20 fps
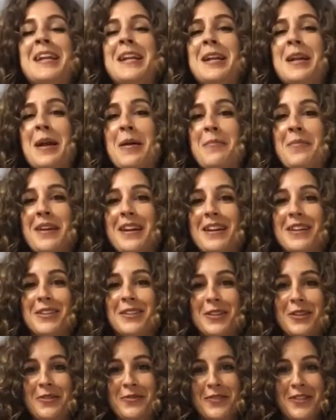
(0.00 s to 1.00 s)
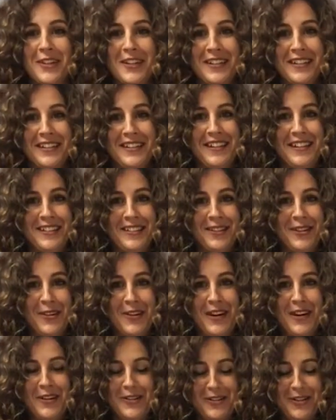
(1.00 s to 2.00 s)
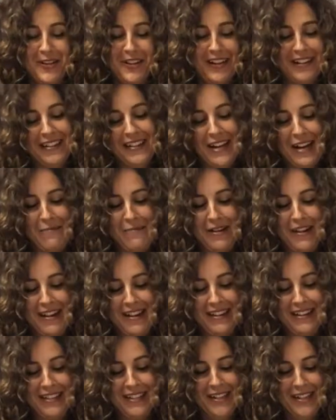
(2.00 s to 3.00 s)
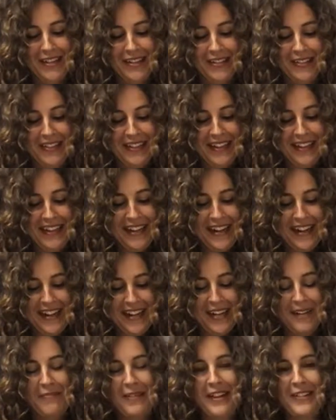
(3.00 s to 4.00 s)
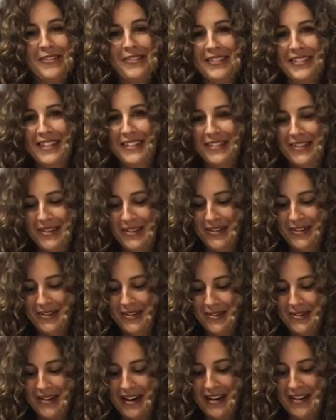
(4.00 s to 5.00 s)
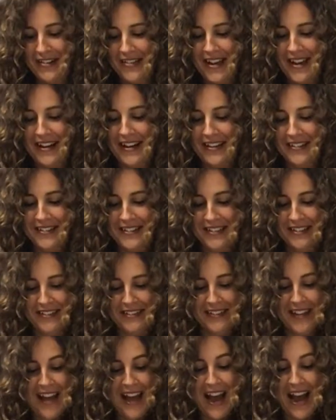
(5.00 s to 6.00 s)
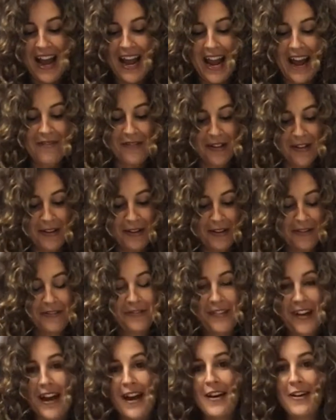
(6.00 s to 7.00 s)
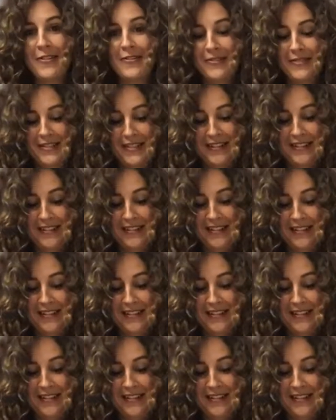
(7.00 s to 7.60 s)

ended up being a twofer in this learning journey that I'm on, so it'll be interesting to try all that out too. I have a newfound